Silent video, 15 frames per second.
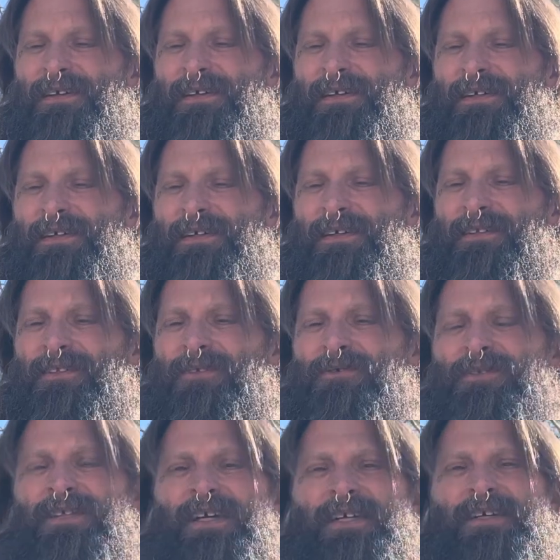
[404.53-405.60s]
Yeah, there
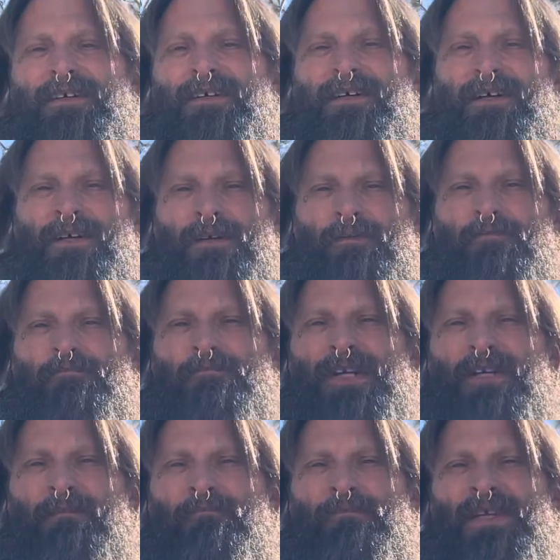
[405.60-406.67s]
was like a
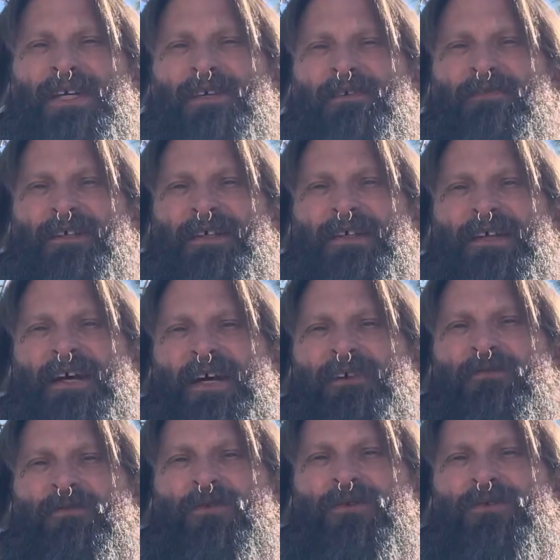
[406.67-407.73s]
big beef in the
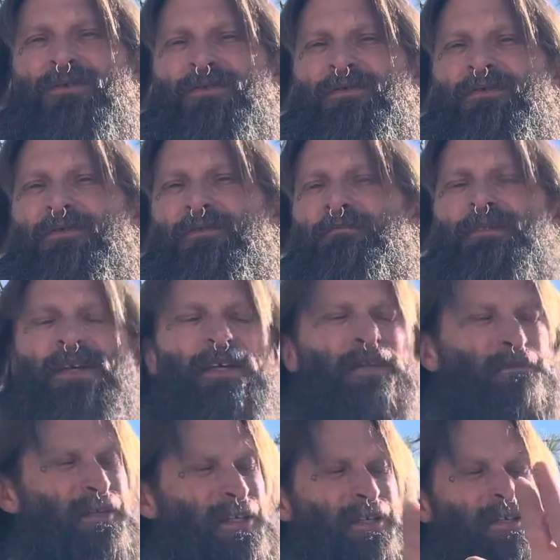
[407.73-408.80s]
knife world for many
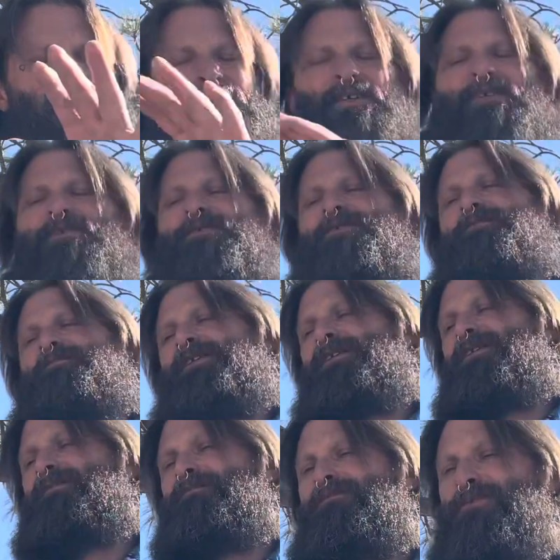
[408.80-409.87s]
years,
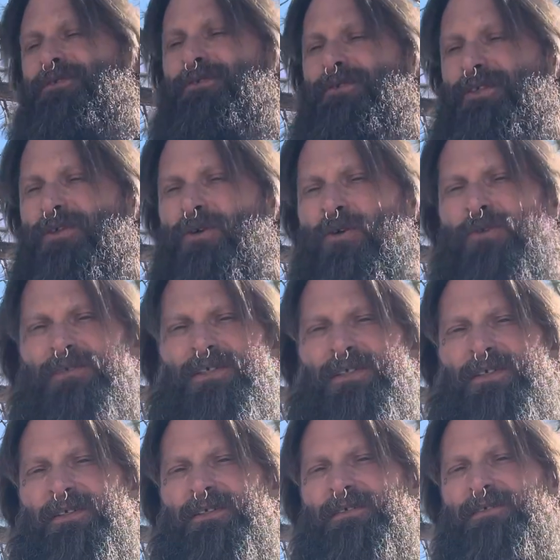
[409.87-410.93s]
man, between cold
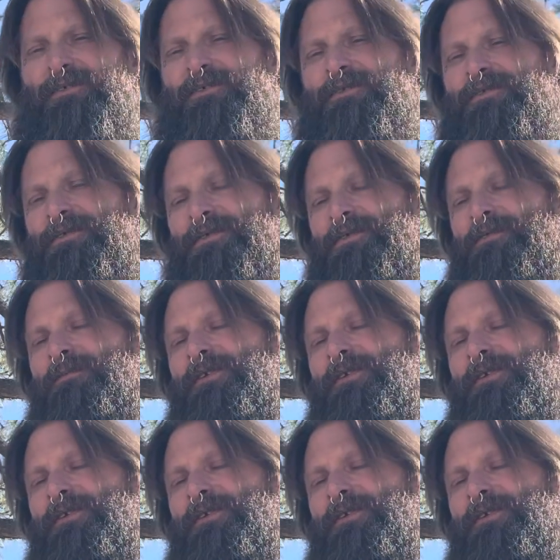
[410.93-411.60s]
steel and some